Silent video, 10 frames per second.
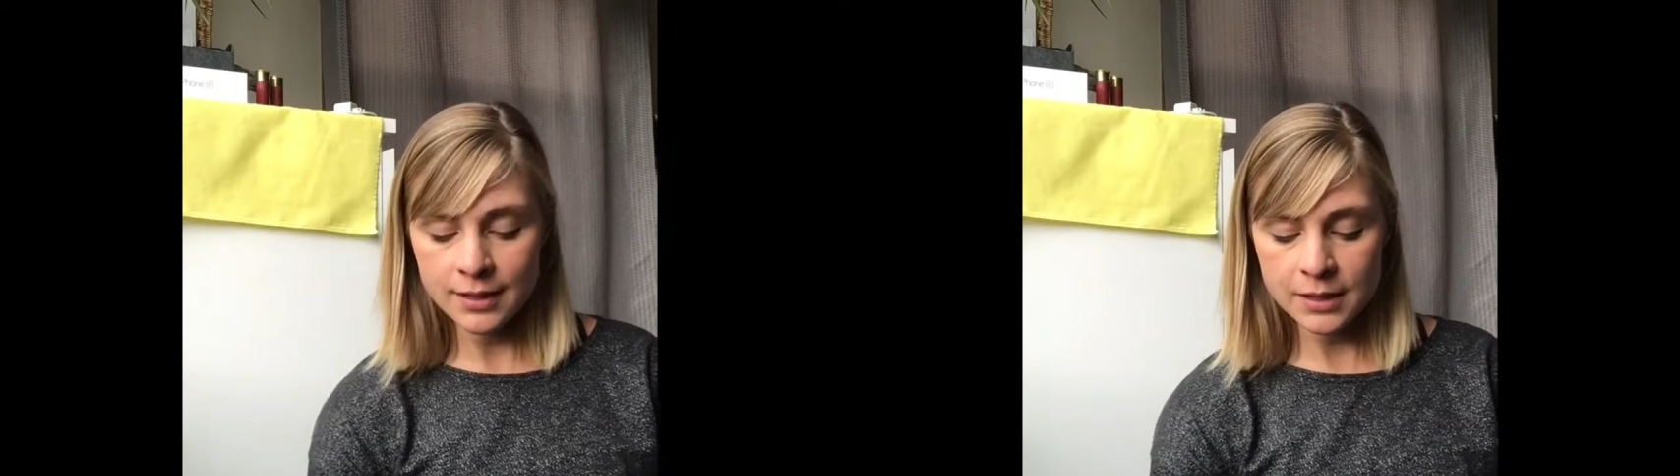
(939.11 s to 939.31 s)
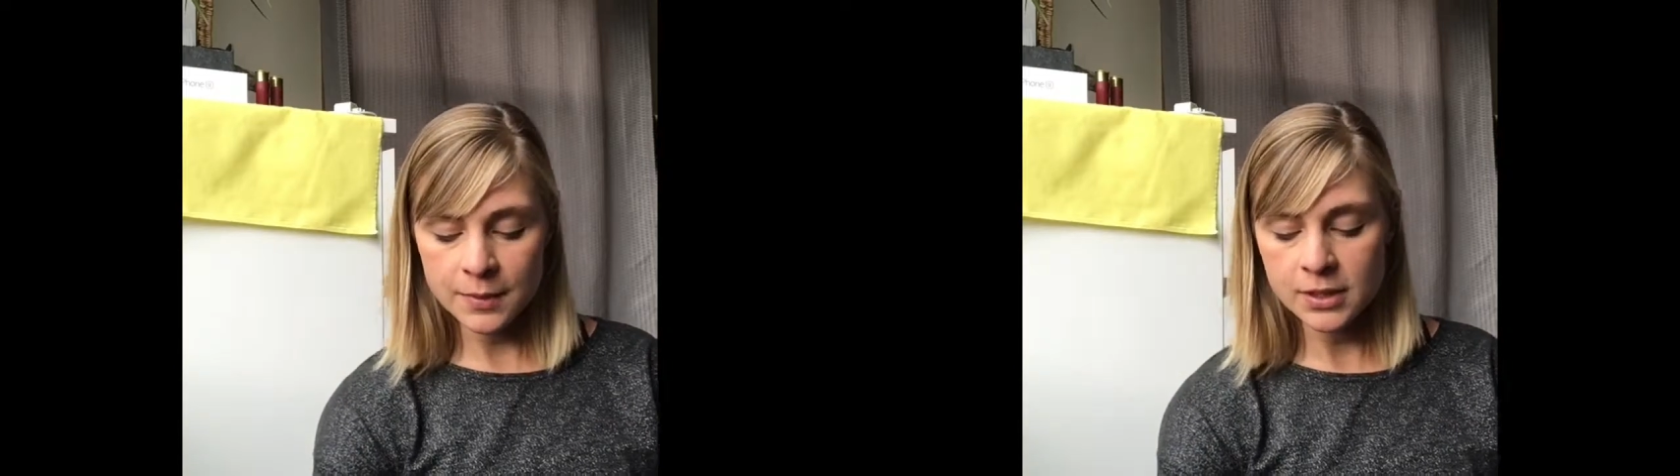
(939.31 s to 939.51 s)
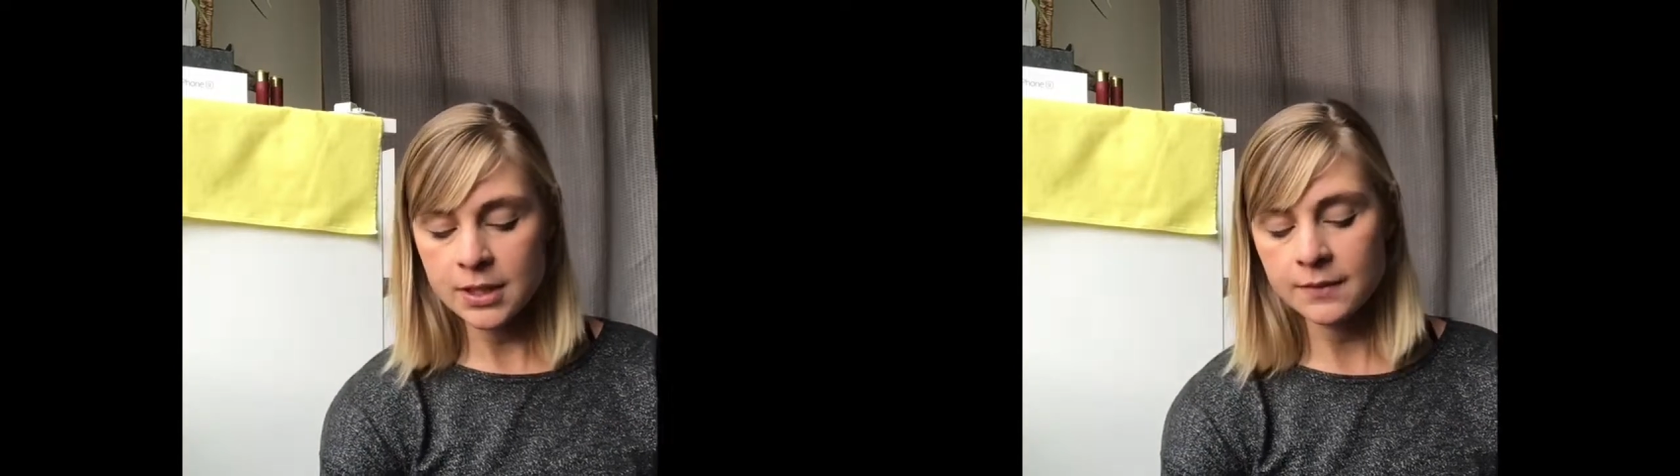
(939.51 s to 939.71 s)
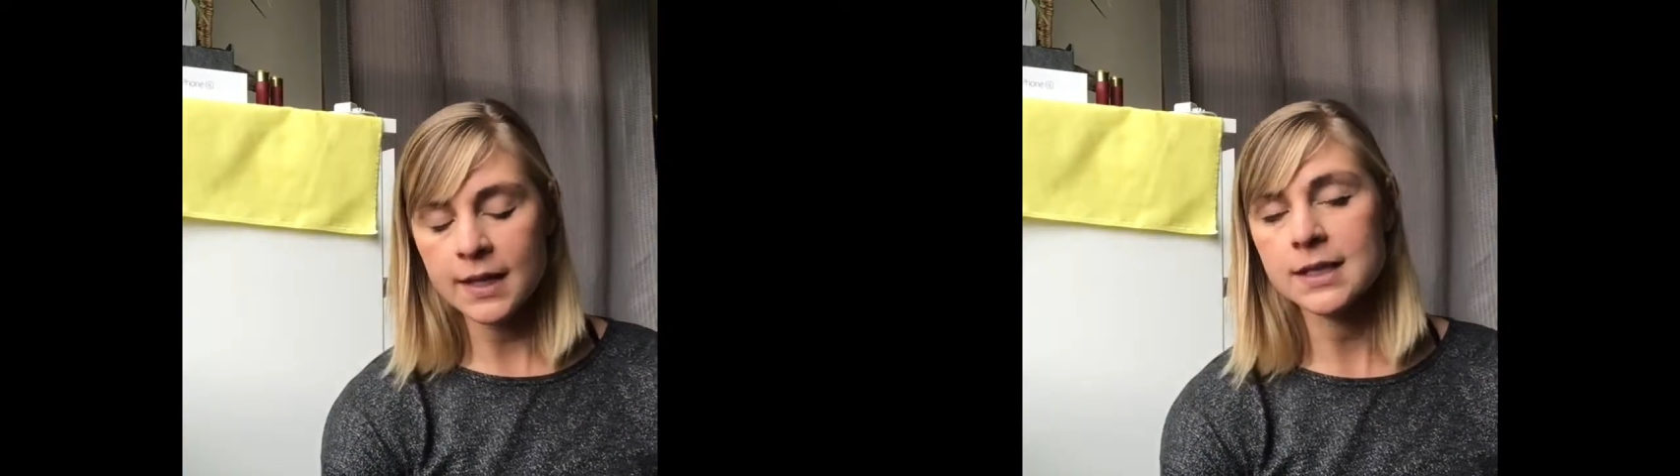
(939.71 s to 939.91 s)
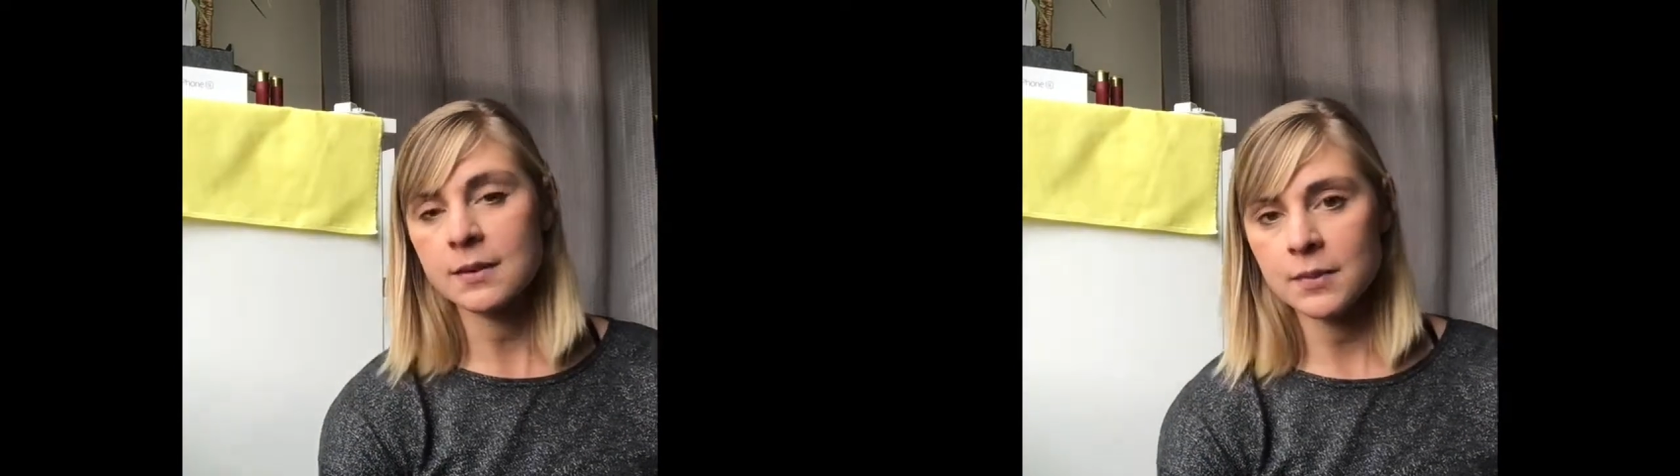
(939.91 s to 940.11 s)
especially if
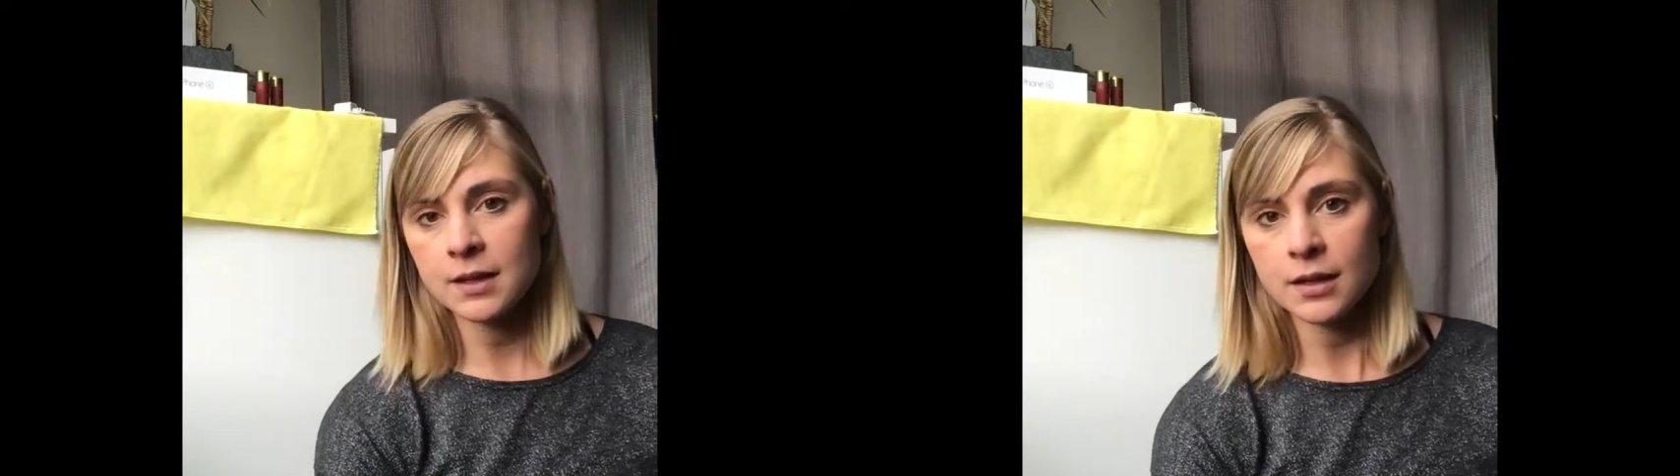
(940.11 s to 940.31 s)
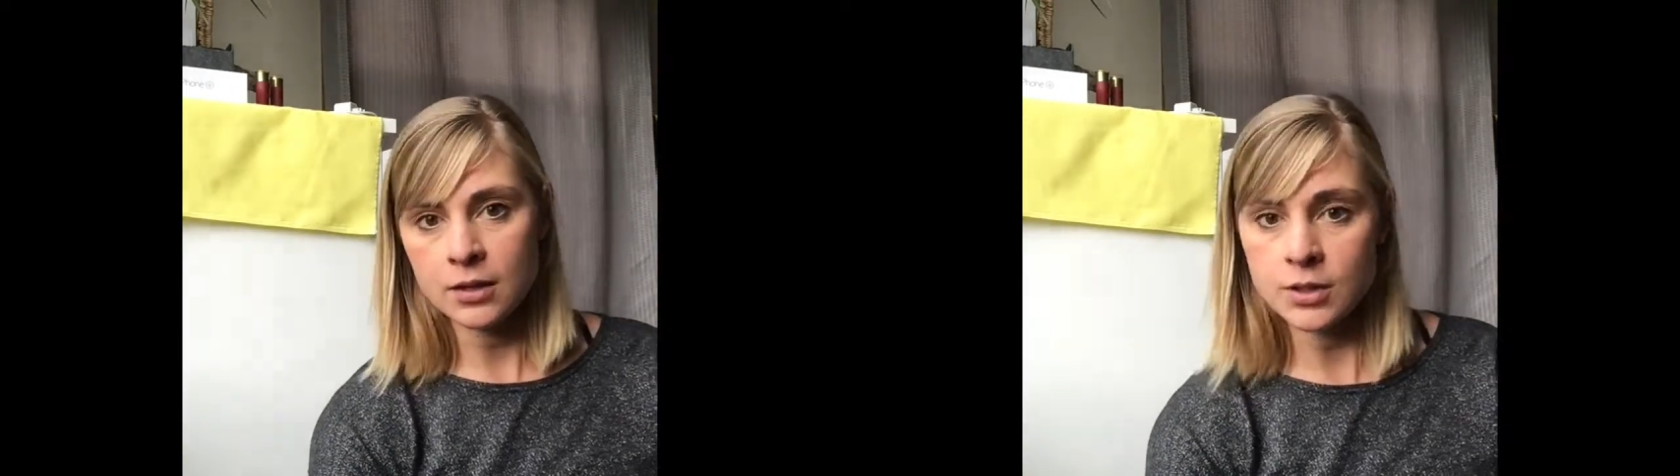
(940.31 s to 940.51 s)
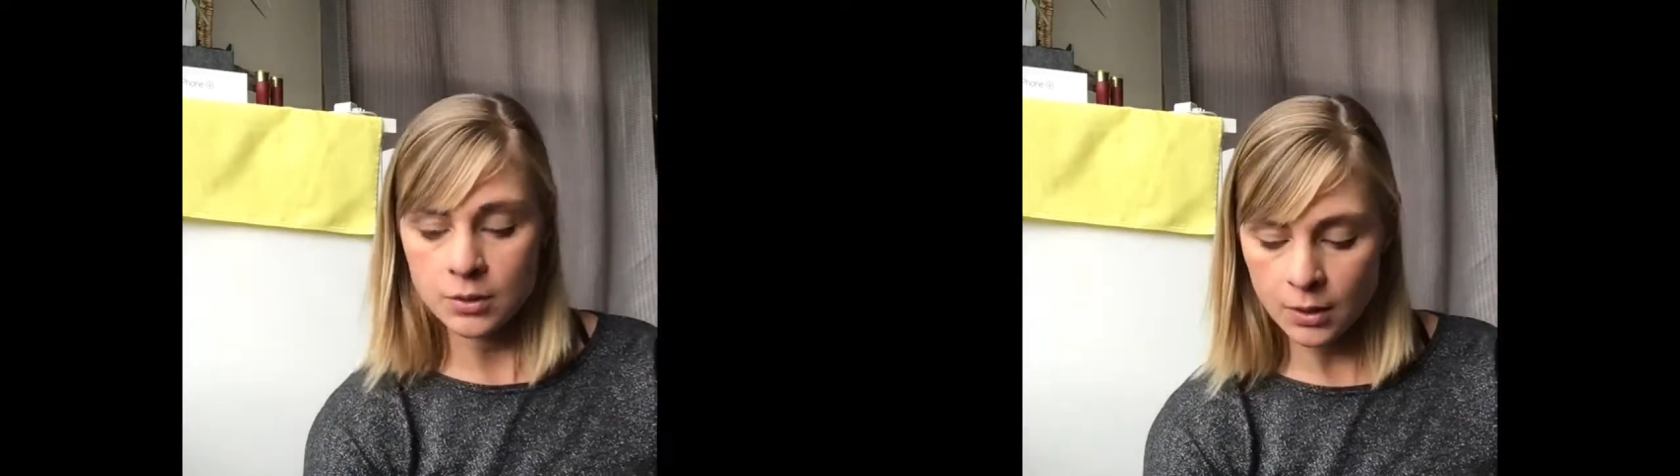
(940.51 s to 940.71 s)
that's something that you do